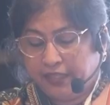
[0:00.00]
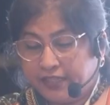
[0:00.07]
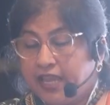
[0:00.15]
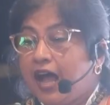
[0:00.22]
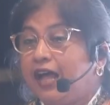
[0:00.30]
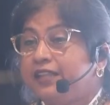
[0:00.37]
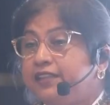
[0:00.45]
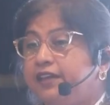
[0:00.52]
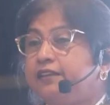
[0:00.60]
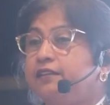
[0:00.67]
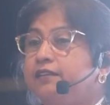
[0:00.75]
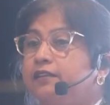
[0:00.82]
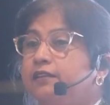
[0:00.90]
The other
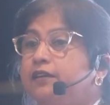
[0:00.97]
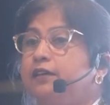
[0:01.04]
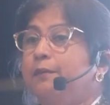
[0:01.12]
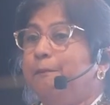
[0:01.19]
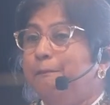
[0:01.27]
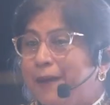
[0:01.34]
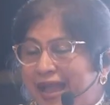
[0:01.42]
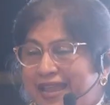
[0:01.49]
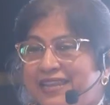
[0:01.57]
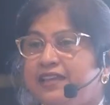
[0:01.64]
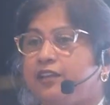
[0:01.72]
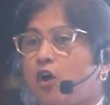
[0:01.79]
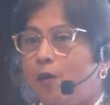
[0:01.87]

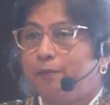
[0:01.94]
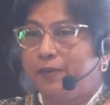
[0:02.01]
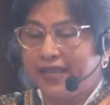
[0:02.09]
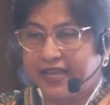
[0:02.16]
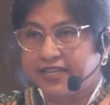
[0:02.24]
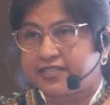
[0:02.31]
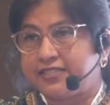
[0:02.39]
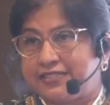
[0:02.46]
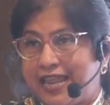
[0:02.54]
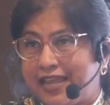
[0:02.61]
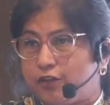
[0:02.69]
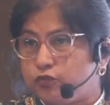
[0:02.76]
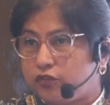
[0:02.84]
minor complications
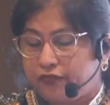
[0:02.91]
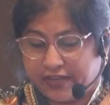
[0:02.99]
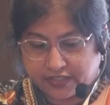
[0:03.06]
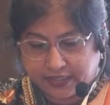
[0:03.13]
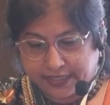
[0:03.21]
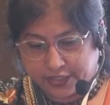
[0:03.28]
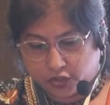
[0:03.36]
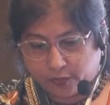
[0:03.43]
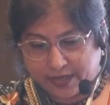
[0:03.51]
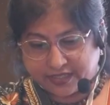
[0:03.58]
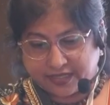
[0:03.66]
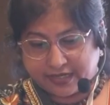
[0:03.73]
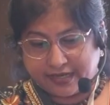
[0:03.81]
like esophageal
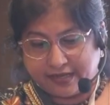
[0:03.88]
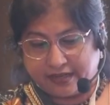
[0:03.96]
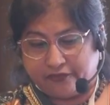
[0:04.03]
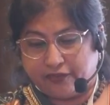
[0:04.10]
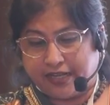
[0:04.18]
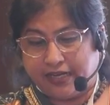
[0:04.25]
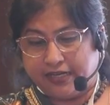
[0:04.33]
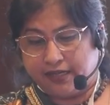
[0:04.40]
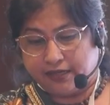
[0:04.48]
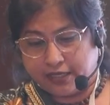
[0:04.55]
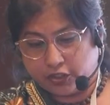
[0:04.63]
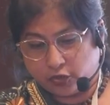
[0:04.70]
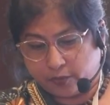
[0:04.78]
intubation,
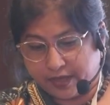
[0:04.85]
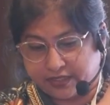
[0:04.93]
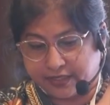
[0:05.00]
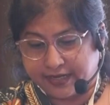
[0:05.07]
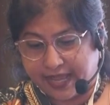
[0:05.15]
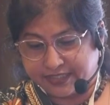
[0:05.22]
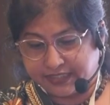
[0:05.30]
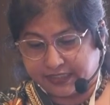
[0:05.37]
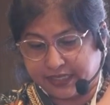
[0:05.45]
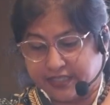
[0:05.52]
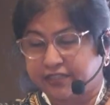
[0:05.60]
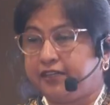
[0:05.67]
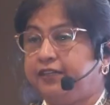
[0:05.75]
difficult intubation,
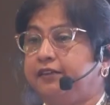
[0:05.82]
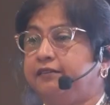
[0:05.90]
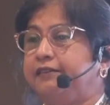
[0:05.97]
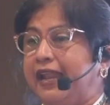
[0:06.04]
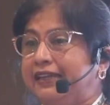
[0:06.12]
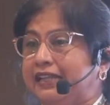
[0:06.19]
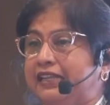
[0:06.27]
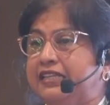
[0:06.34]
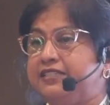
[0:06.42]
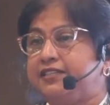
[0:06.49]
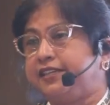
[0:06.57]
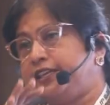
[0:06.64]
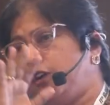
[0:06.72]
agitation, dental
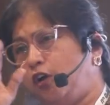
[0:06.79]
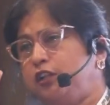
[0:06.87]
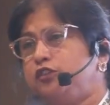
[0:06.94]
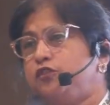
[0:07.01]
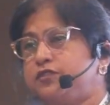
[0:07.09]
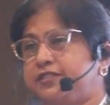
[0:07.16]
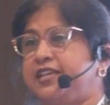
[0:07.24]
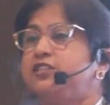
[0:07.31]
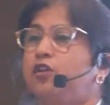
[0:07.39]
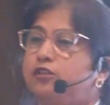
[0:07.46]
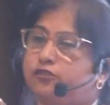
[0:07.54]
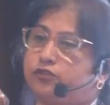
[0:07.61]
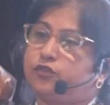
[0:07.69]
injury, all those things
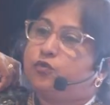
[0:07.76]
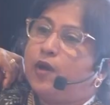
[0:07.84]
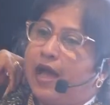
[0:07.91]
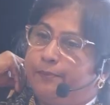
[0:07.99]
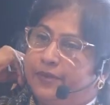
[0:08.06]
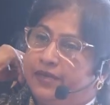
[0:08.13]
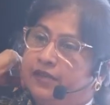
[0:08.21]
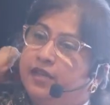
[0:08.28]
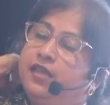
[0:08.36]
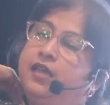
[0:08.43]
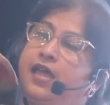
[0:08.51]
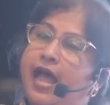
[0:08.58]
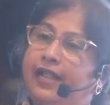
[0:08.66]
also do happen
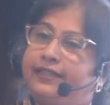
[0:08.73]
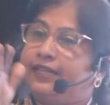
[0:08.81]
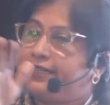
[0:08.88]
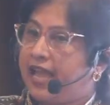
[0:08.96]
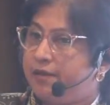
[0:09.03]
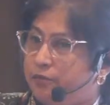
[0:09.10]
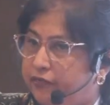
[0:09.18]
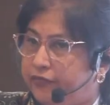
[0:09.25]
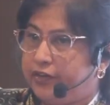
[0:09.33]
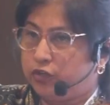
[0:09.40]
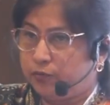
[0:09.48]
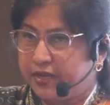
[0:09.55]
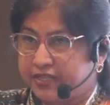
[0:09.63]
at the time of
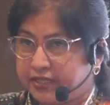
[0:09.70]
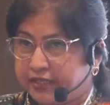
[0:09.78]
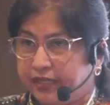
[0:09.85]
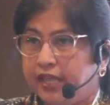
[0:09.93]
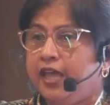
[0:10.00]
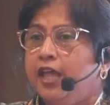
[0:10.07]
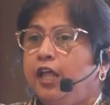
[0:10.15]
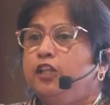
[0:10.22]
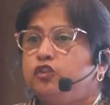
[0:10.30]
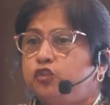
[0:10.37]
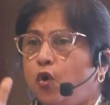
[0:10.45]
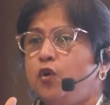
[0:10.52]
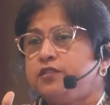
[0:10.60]
intubation.
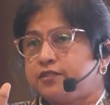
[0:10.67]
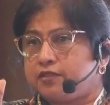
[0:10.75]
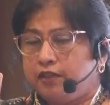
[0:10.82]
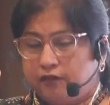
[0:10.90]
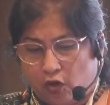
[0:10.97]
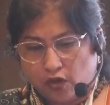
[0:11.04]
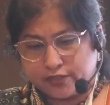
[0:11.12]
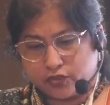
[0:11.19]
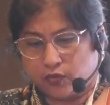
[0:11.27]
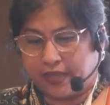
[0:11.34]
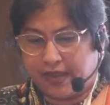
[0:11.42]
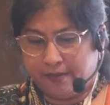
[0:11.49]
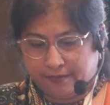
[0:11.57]
Those
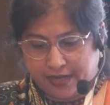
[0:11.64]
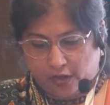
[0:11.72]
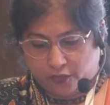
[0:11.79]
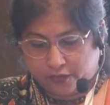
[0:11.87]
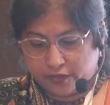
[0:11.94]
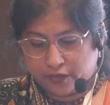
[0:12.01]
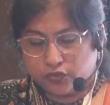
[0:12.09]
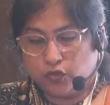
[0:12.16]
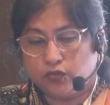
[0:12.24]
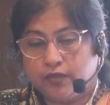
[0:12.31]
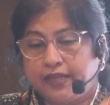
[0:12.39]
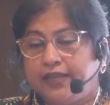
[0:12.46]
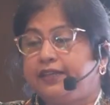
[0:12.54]
also came down.
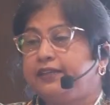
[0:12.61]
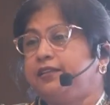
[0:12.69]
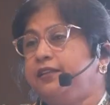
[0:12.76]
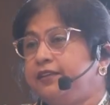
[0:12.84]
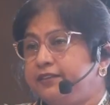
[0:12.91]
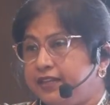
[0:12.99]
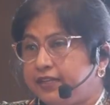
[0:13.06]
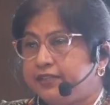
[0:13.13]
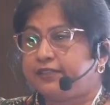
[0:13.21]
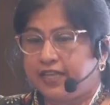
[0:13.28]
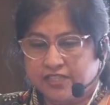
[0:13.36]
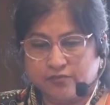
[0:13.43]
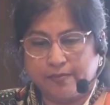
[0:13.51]
So it
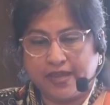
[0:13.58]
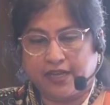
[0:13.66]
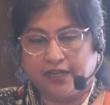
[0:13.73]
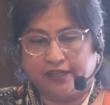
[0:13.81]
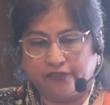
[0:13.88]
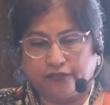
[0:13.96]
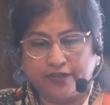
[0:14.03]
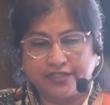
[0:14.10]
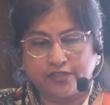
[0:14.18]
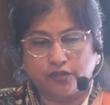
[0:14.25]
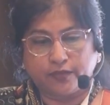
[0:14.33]
does make a difference.